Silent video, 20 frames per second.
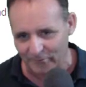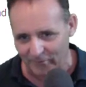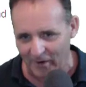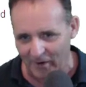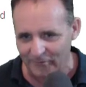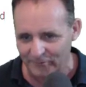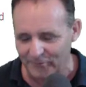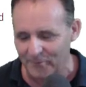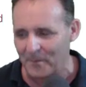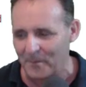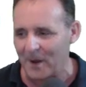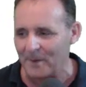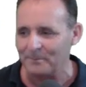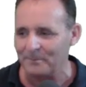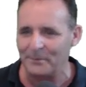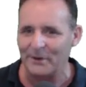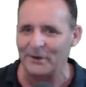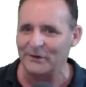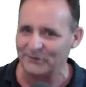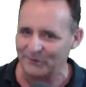fine for my
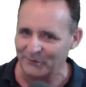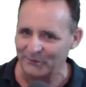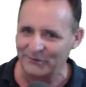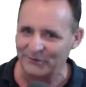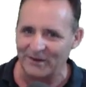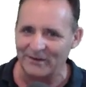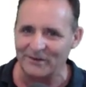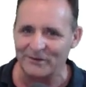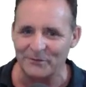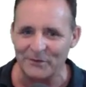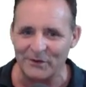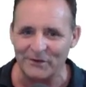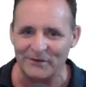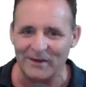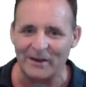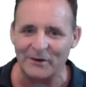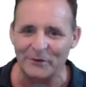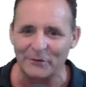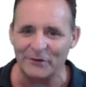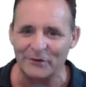personal sense of
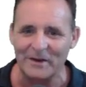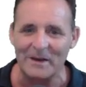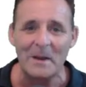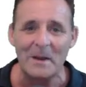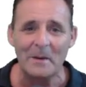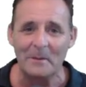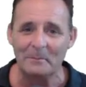integrity,